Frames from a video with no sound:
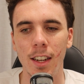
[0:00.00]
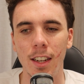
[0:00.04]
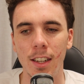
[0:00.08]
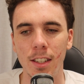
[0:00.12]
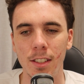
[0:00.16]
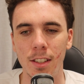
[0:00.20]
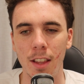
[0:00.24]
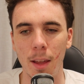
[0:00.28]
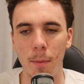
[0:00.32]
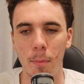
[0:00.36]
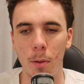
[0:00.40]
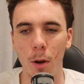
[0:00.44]

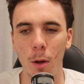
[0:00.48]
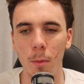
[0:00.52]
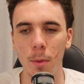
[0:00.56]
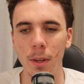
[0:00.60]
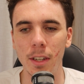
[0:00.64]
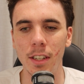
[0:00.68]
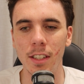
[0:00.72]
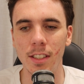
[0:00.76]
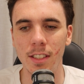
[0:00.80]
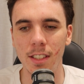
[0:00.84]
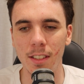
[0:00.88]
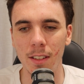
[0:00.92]
So they're probably
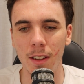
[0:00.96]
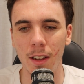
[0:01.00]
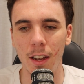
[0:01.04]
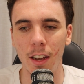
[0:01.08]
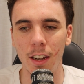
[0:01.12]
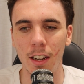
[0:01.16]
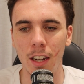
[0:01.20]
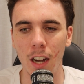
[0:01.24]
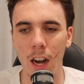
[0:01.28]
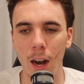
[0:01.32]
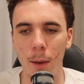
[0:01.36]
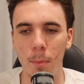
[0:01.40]
just a
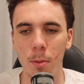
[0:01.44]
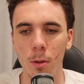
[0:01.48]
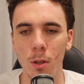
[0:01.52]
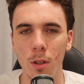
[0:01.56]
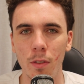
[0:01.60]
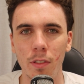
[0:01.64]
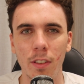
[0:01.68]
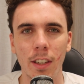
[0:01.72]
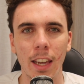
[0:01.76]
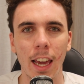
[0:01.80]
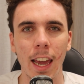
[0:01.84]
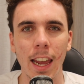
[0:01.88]
couple
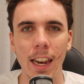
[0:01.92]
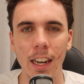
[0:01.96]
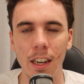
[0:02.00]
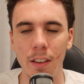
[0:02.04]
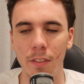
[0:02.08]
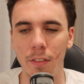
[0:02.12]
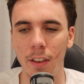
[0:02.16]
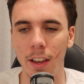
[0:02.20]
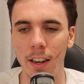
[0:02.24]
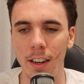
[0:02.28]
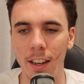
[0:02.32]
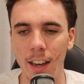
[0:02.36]
of key
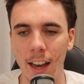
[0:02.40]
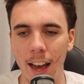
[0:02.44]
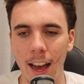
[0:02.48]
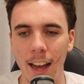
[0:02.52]
defender